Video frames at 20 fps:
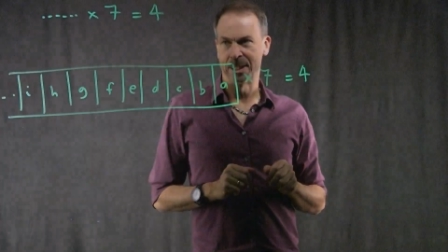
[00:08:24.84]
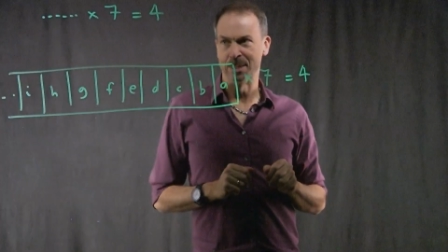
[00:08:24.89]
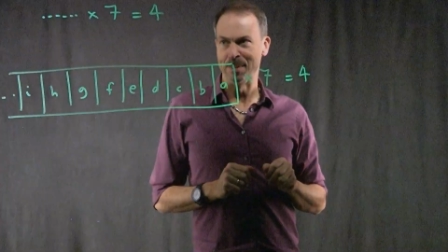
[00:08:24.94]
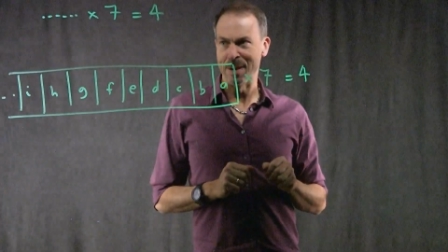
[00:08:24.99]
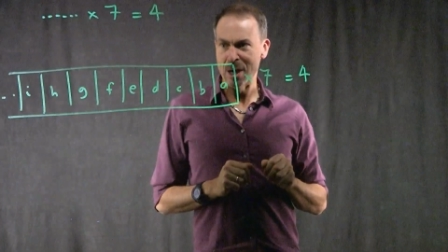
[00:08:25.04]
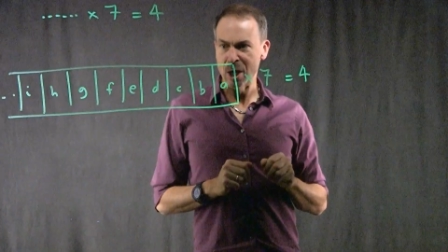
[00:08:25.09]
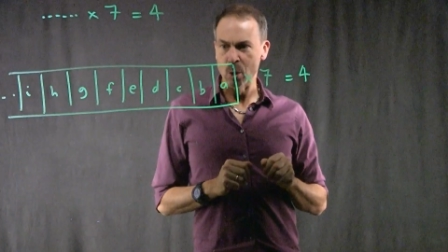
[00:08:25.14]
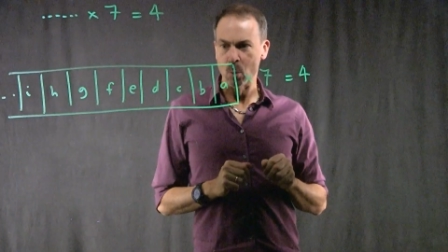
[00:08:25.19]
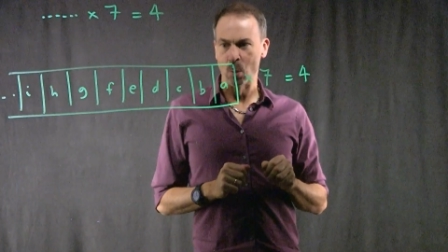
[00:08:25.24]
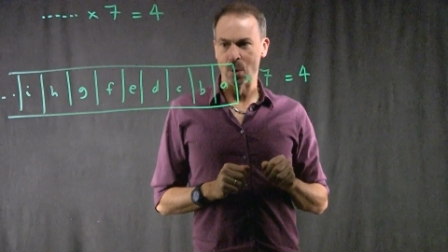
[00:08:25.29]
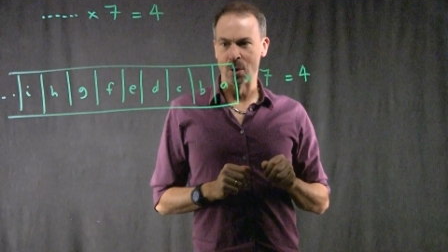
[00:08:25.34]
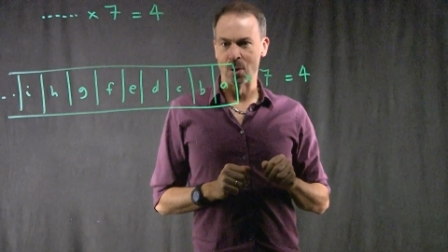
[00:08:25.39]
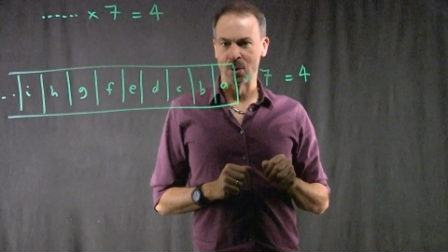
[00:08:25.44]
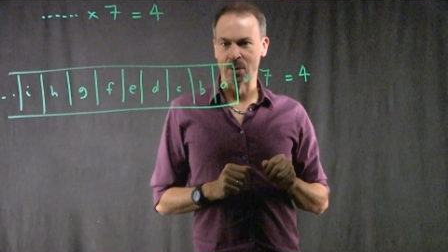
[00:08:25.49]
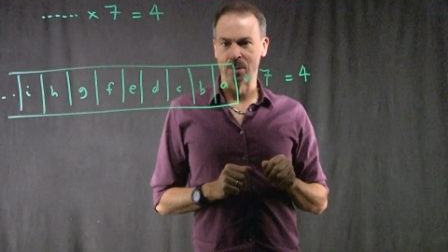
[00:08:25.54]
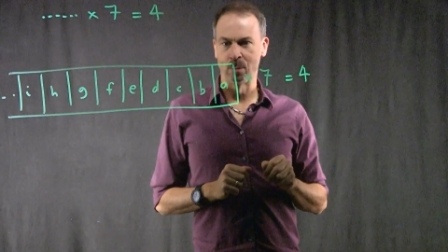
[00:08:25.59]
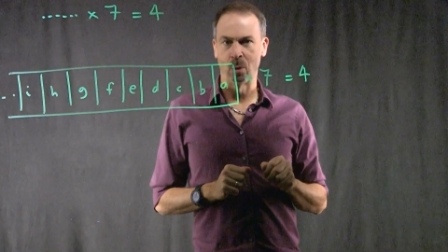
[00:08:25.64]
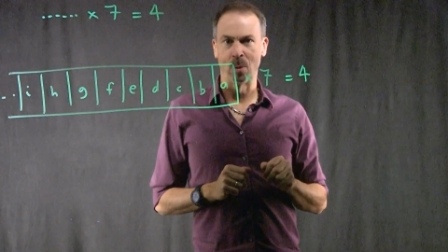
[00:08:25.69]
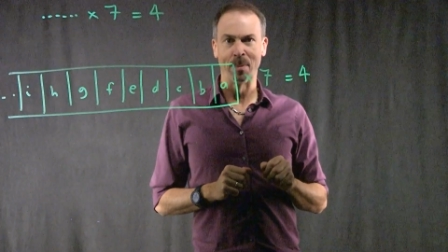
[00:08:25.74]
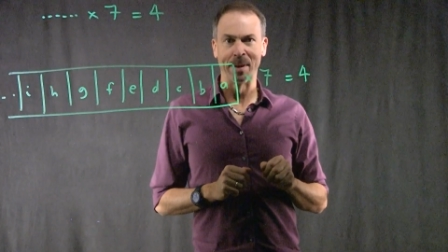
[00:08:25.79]
so I'm in a
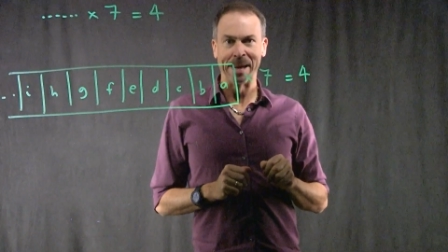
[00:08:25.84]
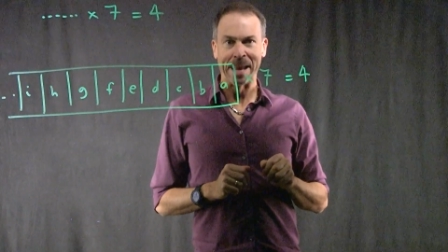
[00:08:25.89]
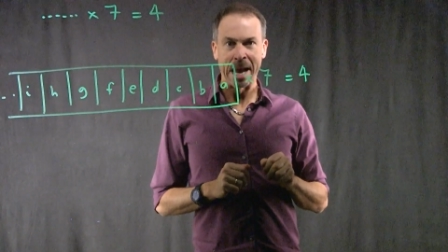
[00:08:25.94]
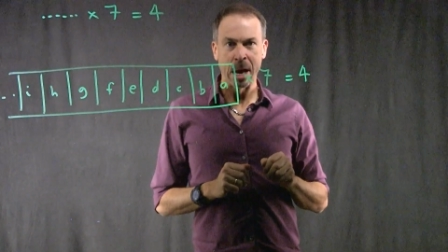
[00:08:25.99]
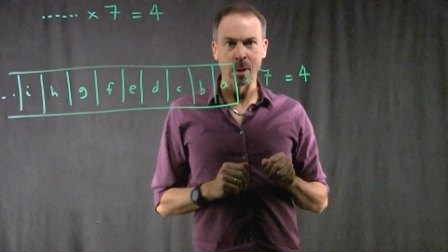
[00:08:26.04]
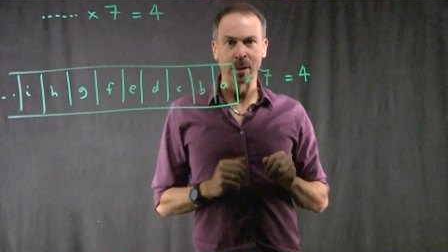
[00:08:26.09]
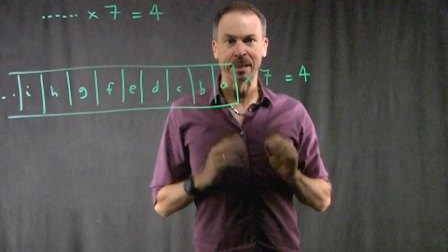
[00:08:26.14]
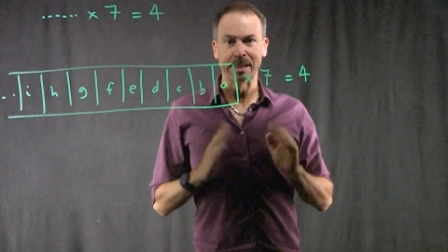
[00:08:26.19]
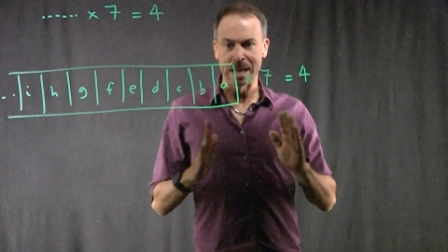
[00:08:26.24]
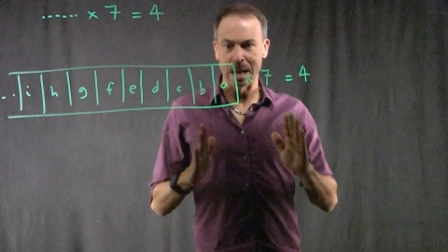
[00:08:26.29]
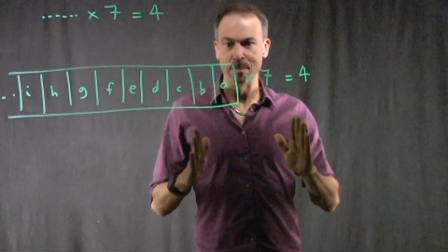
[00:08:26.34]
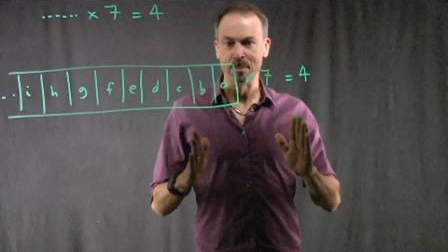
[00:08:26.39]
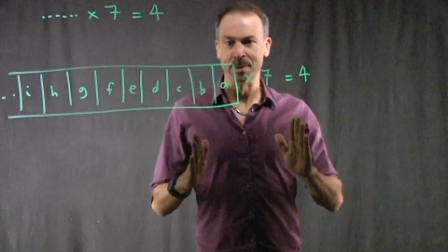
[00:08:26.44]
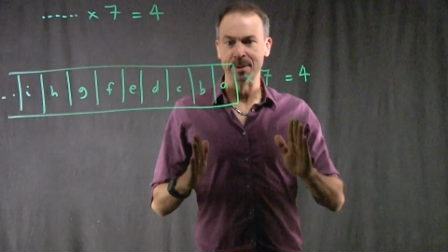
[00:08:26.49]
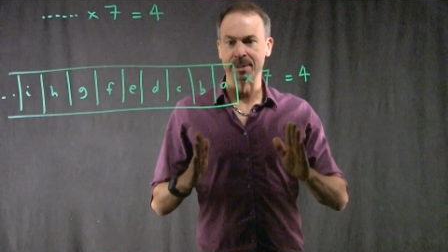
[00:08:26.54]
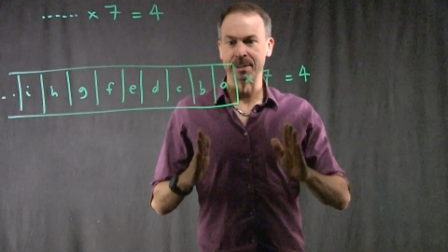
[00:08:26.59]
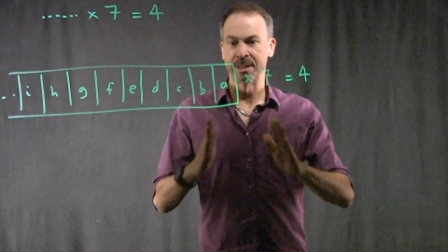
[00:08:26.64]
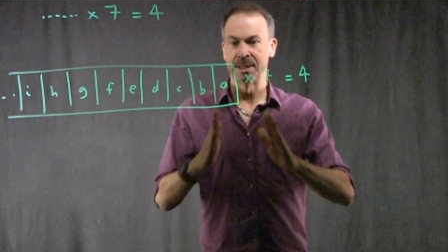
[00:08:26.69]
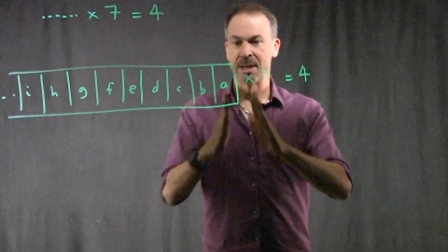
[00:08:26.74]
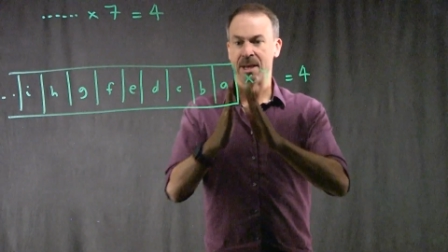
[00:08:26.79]
world where I'm allowing
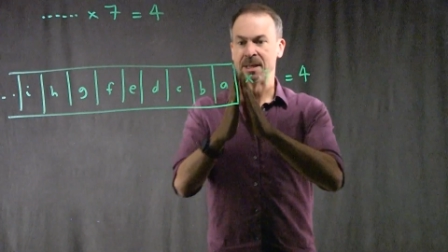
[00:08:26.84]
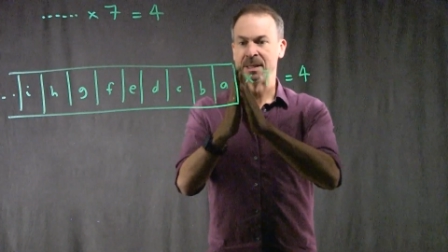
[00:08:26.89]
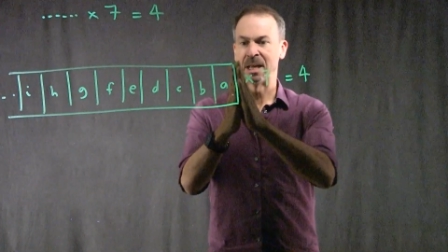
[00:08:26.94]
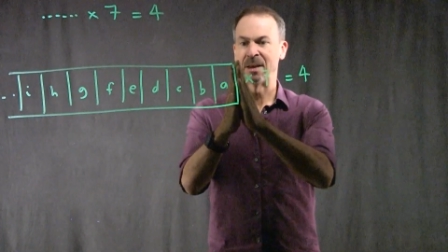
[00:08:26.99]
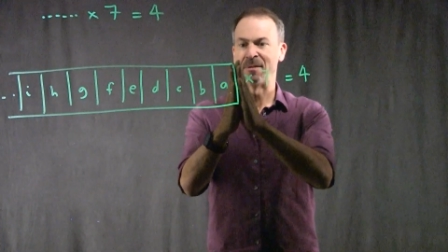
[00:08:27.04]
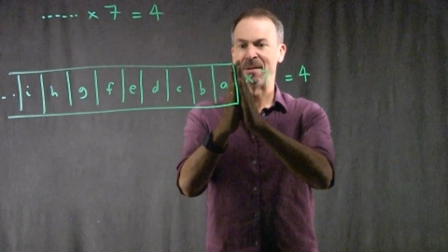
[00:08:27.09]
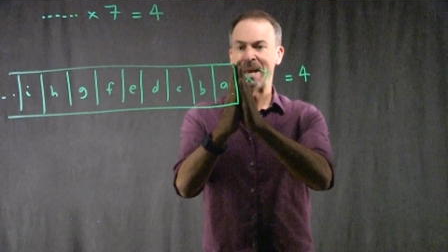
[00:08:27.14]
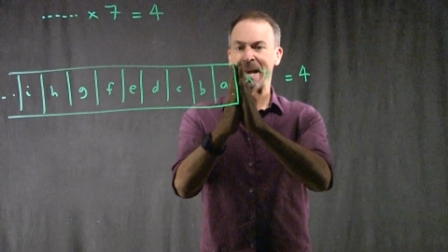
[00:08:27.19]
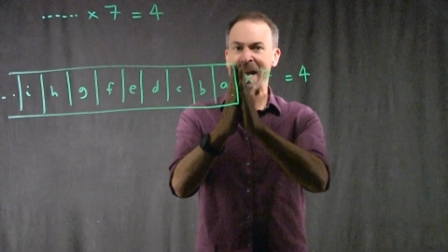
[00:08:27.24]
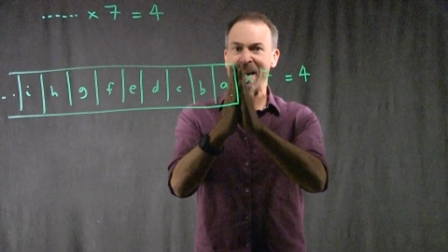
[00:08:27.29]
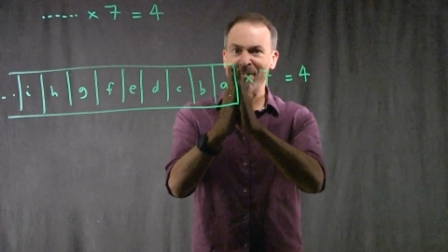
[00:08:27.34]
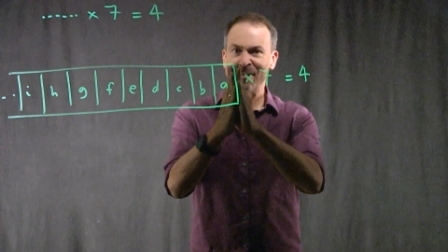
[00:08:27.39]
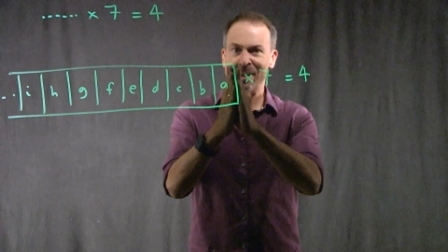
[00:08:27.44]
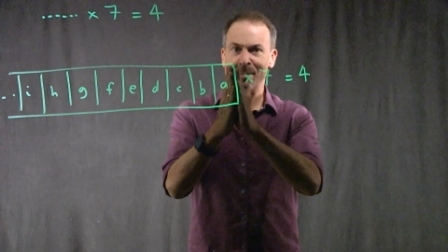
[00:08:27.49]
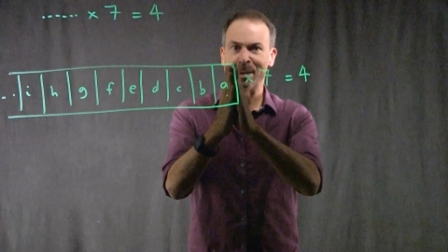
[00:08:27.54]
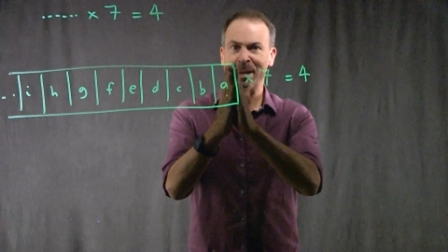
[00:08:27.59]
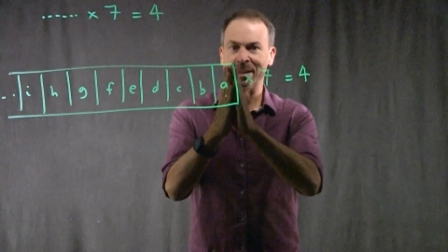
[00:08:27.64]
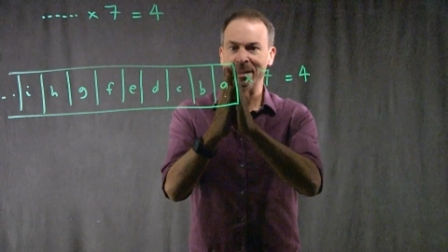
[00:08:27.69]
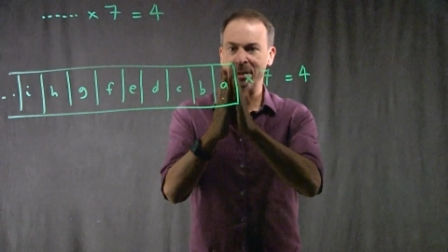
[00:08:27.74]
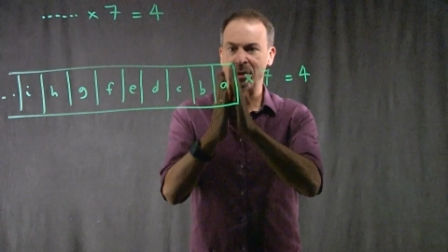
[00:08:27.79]
numbers to have
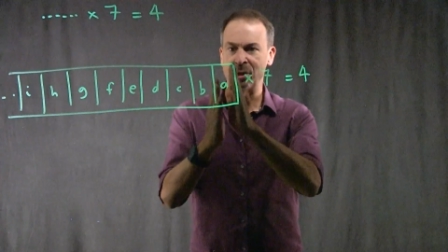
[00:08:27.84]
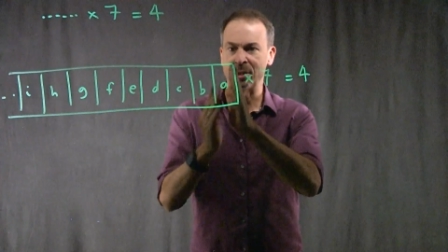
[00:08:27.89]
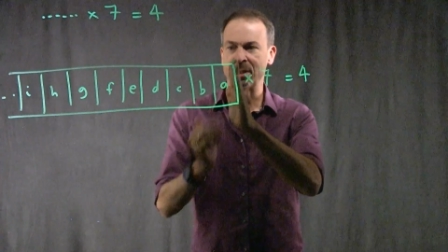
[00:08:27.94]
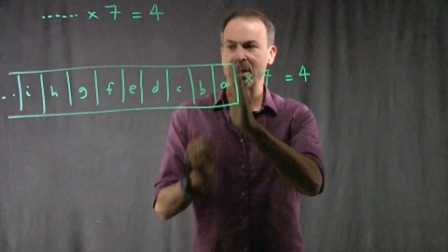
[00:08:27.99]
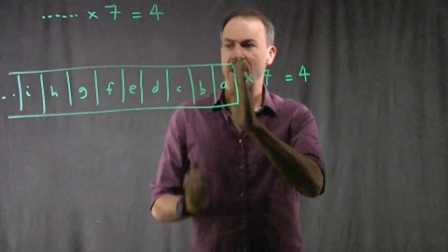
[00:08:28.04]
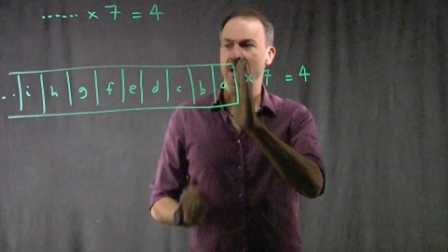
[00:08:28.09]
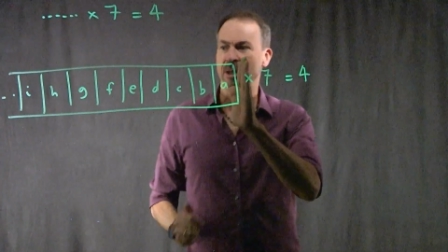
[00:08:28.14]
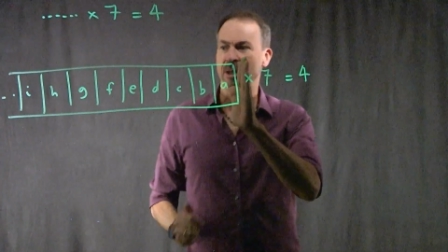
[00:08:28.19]
infinitely many digits